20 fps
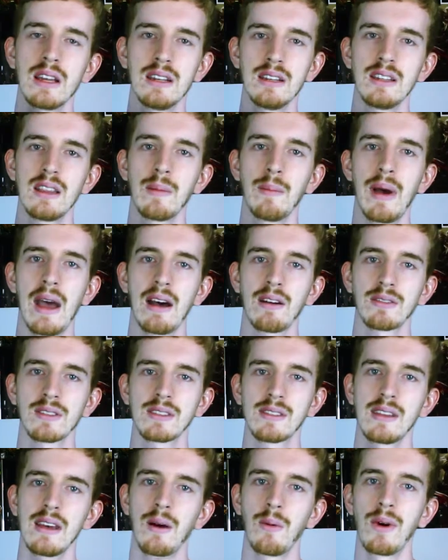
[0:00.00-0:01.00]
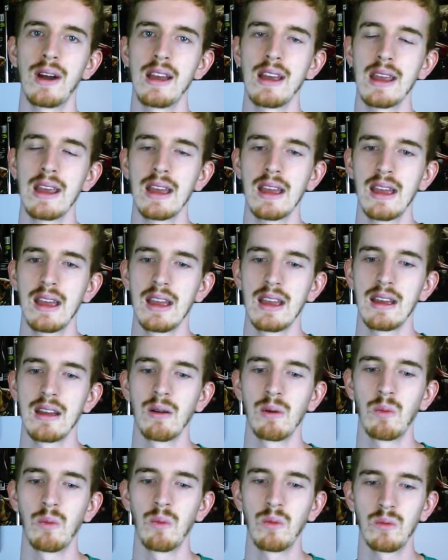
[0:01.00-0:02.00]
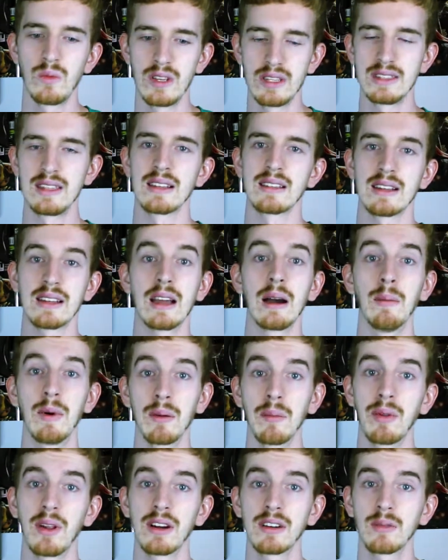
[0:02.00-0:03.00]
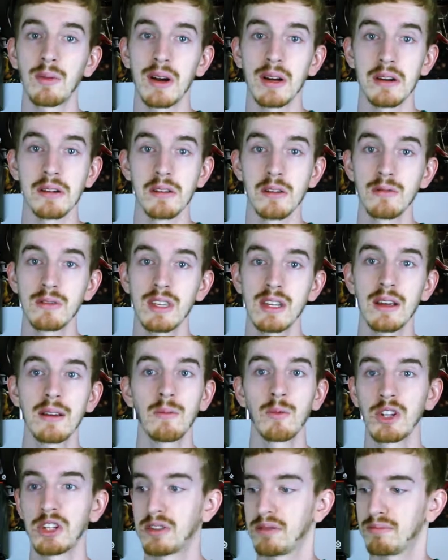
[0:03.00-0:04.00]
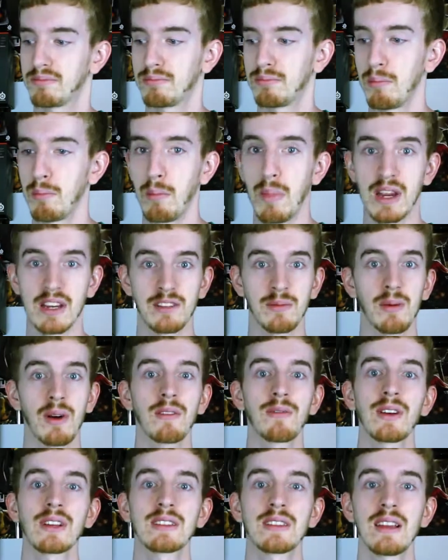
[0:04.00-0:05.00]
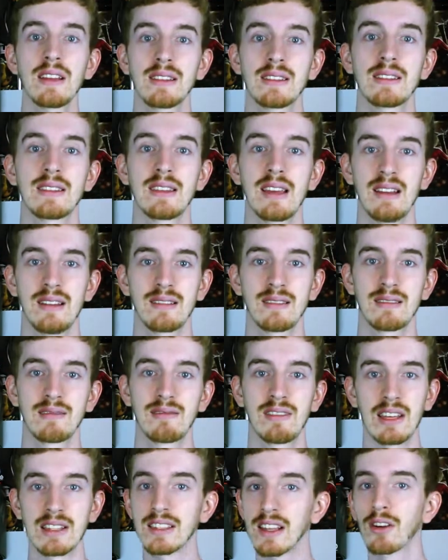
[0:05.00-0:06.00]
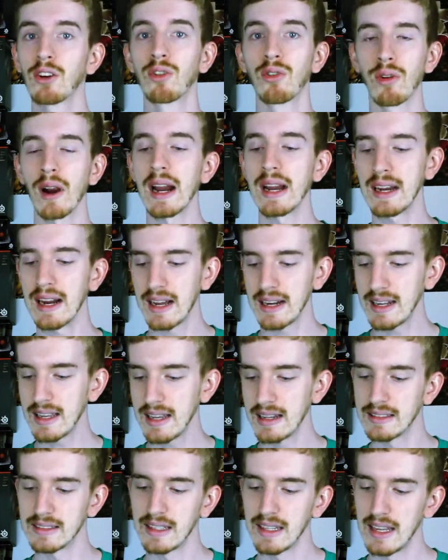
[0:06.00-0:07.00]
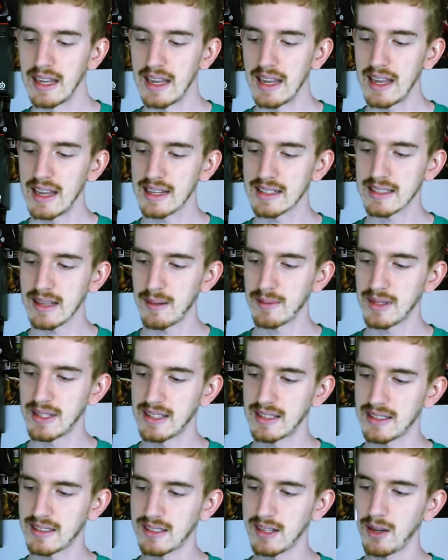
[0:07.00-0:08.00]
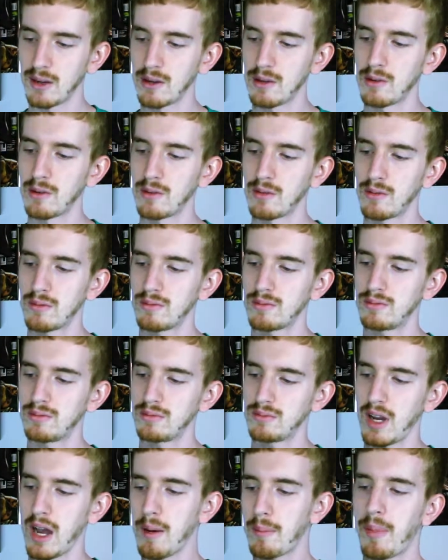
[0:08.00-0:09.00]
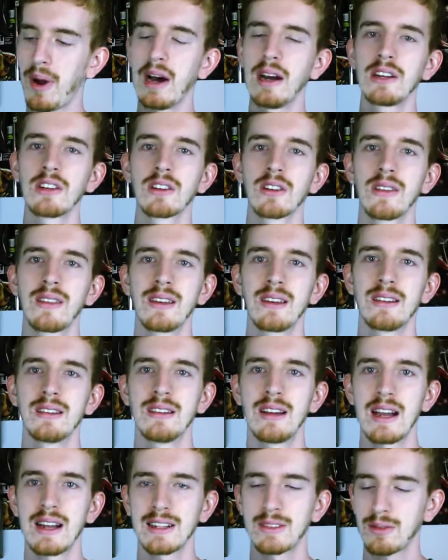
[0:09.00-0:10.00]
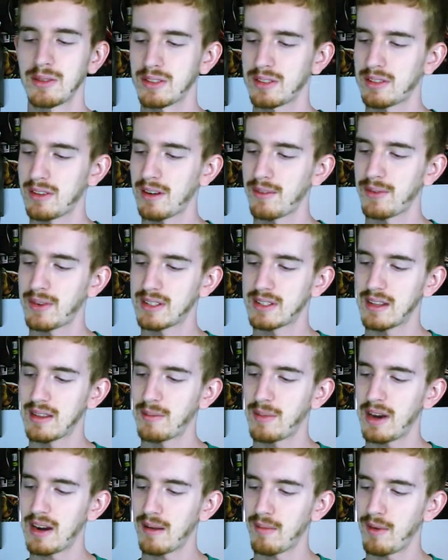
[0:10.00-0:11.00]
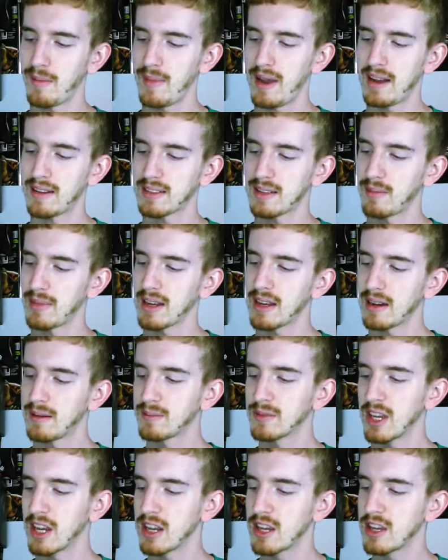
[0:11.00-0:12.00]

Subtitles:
into the mouse. That way it doesn't come unplugged while you're using it, which makes perfect sense. That's a great idea. Except it's so up under the actual surface of the bottom of the mouse, it becomes a